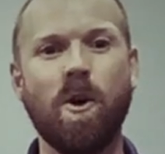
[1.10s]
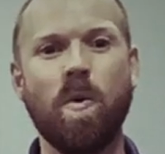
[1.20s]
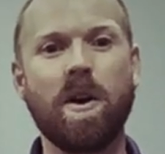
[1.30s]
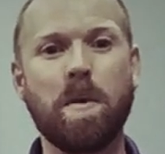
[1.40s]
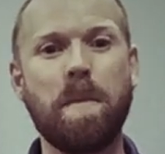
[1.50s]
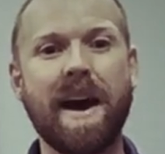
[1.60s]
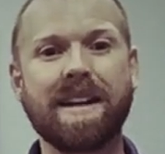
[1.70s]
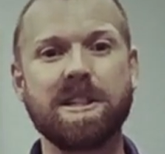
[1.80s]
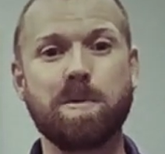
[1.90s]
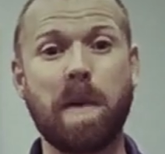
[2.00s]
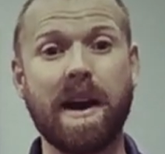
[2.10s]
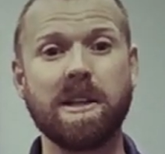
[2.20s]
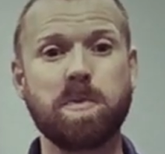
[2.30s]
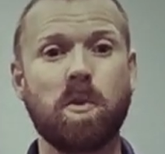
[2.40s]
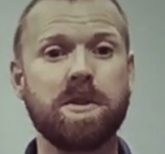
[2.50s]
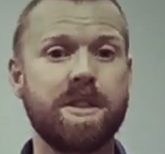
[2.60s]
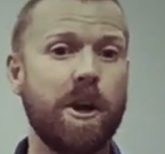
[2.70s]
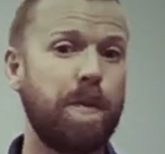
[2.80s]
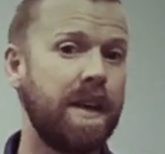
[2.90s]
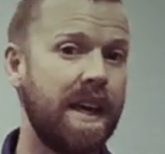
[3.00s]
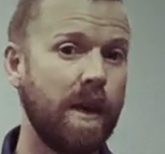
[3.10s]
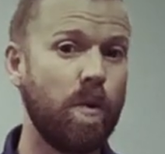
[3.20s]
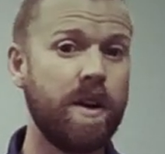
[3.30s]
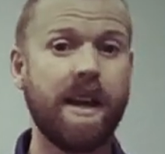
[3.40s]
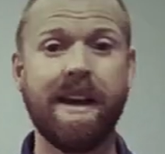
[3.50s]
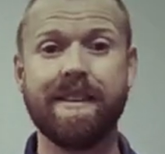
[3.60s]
Welcome back to Spine and Sports Therapy Kingwood.